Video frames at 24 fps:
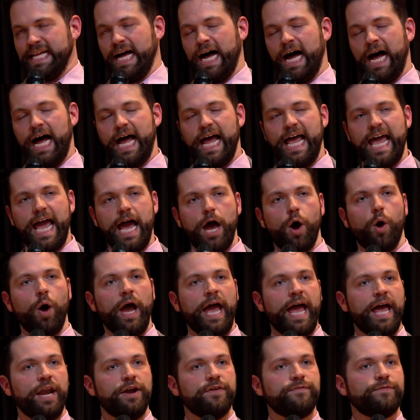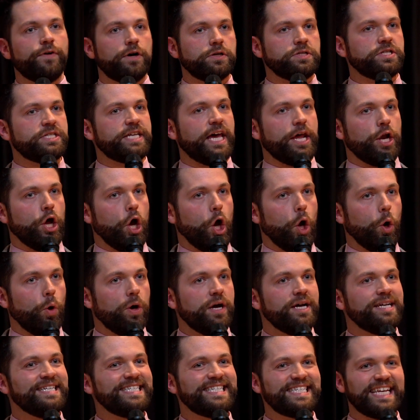Uh, and
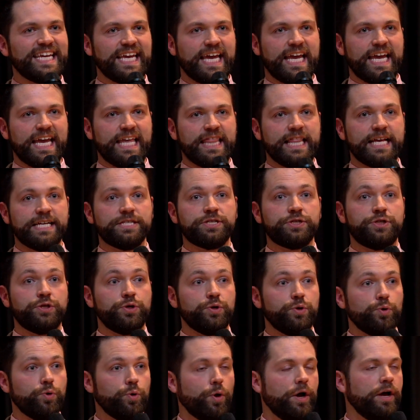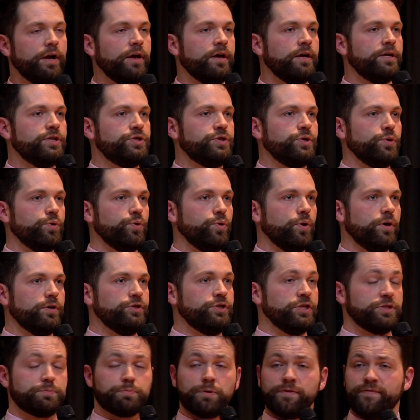falsetto singing in this to, to
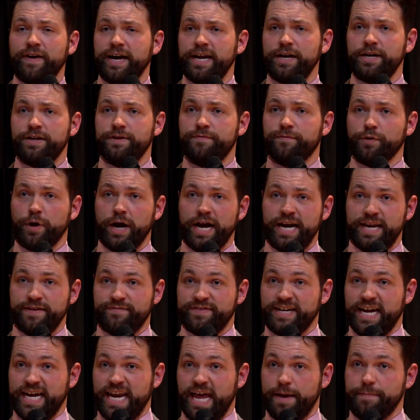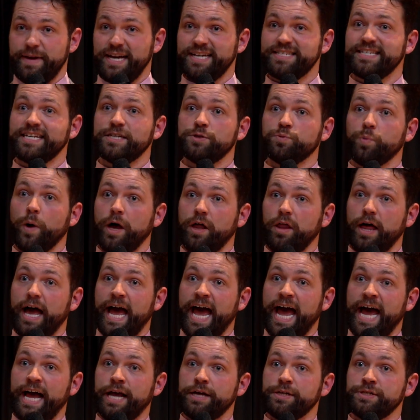just provide a variety of dynamics, as well
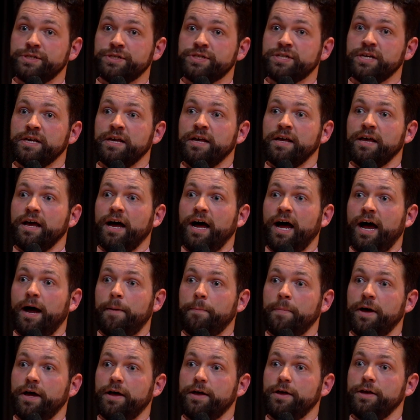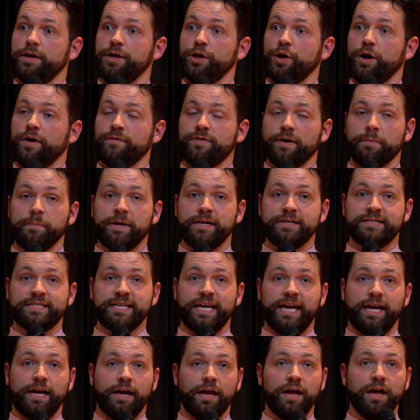as, um, you know, if I'm going to
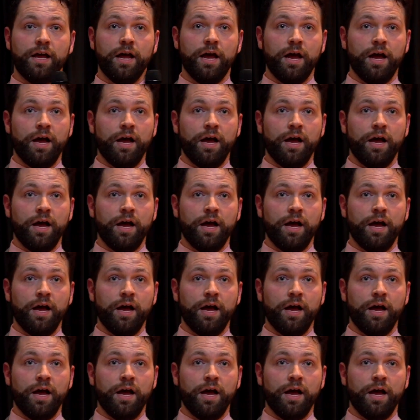sing, it